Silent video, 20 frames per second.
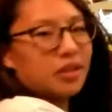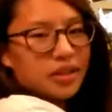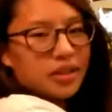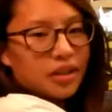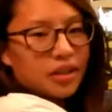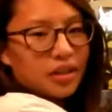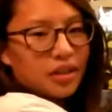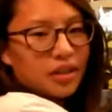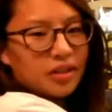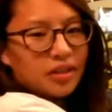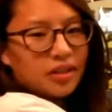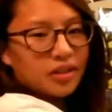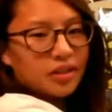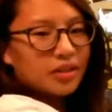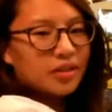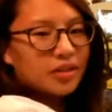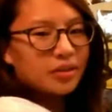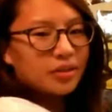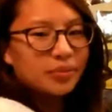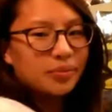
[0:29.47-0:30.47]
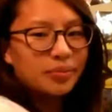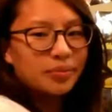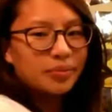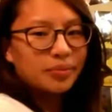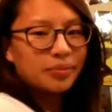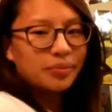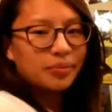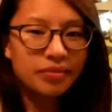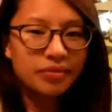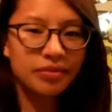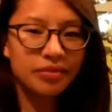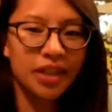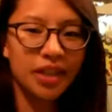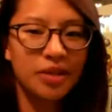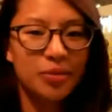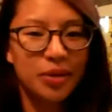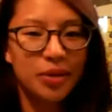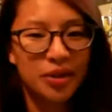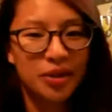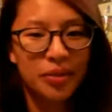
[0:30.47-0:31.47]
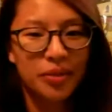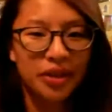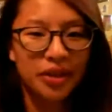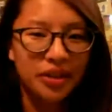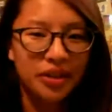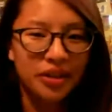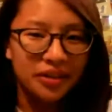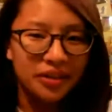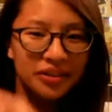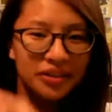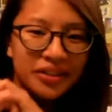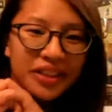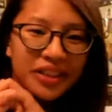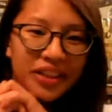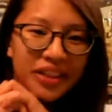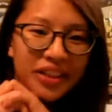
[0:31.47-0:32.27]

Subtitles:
it's like, oh, that's my dog back there.